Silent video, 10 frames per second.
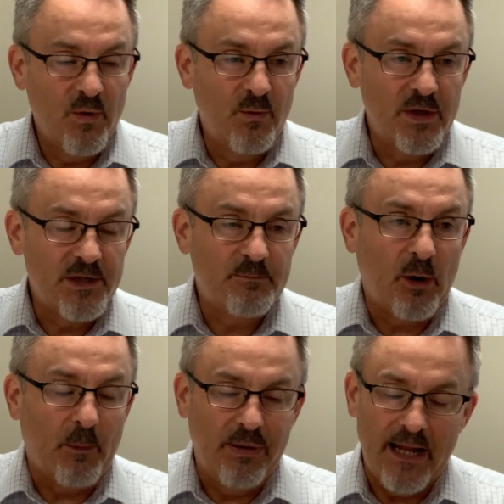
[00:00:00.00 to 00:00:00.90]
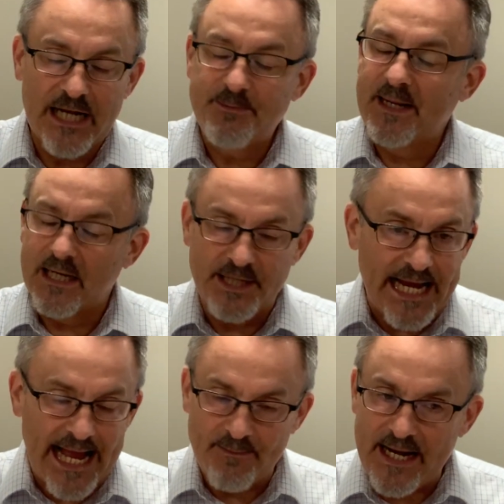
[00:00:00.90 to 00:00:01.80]
was perplexed because he
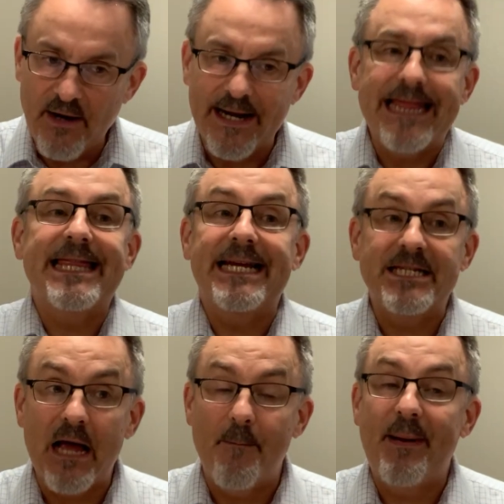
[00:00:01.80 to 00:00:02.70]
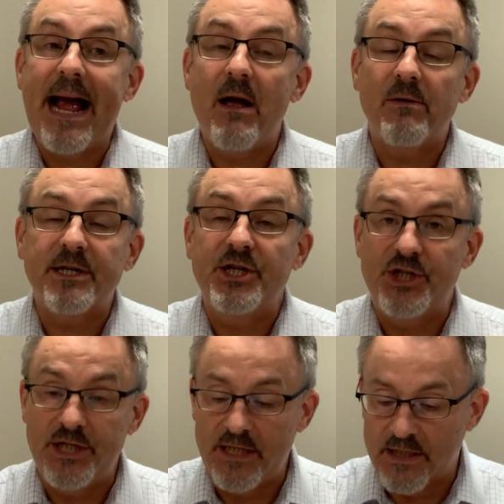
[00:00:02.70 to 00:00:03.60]
kept hearing things about
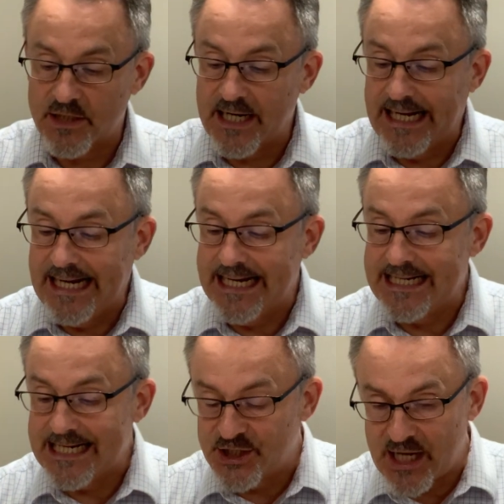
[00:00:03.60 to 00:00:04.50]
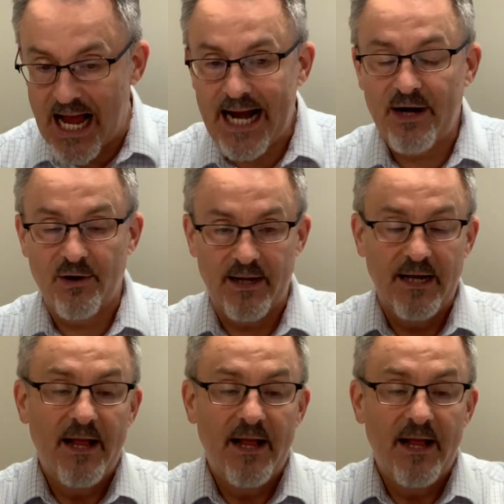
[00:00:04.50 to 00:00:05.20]
Jesus, and he had desired